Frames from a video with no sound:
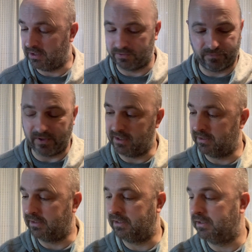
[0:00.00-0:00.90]
is
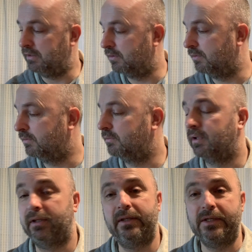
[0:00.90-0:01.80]
finally here,
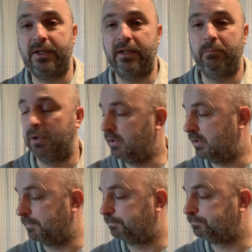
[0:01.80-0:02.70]
at least in Moncton.